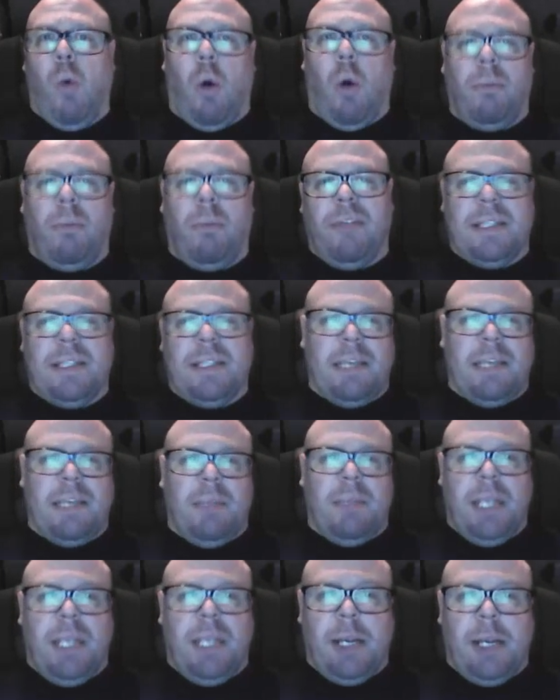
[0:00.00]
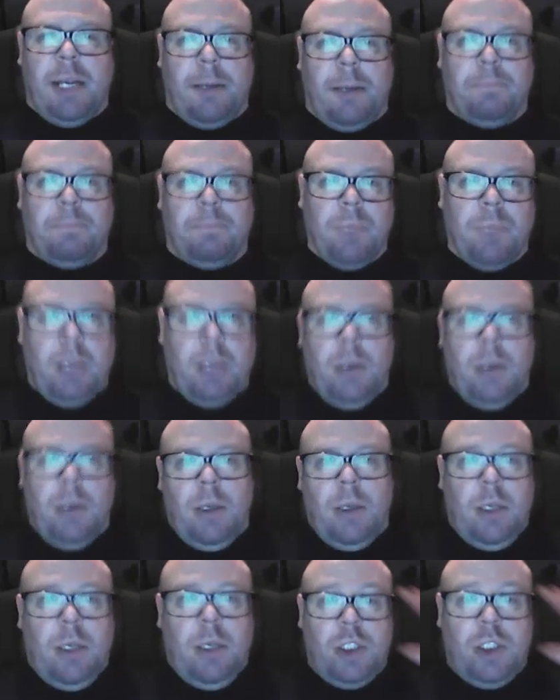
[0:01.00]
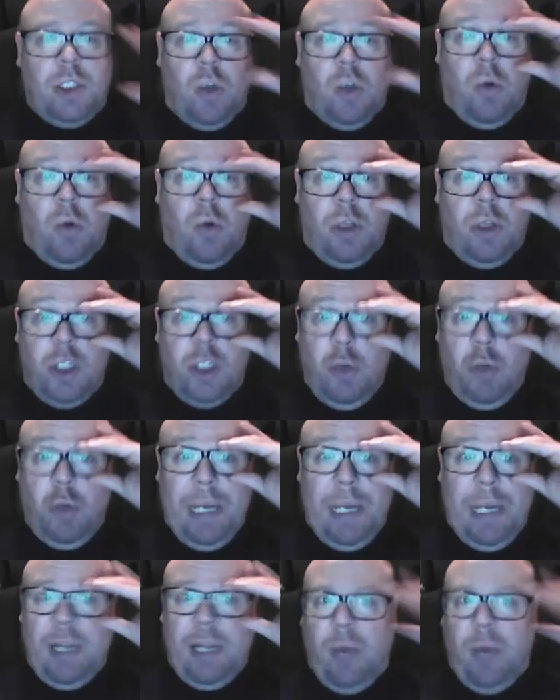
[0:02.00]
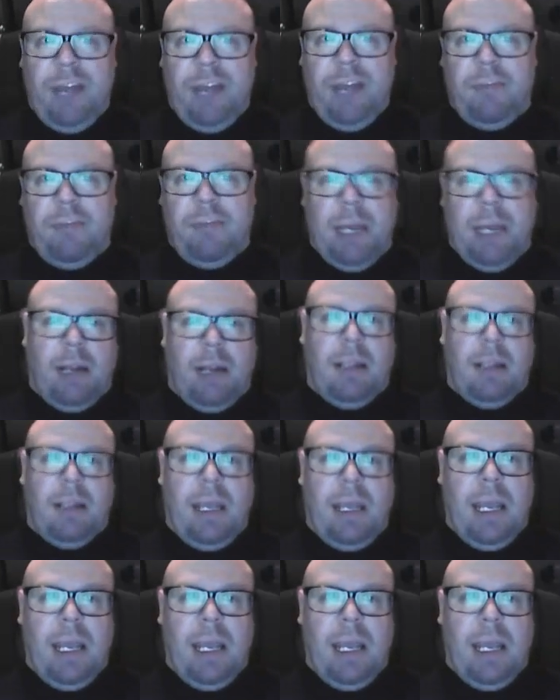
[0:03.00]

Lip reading: warm for the time of the year. So there's no getting away from that.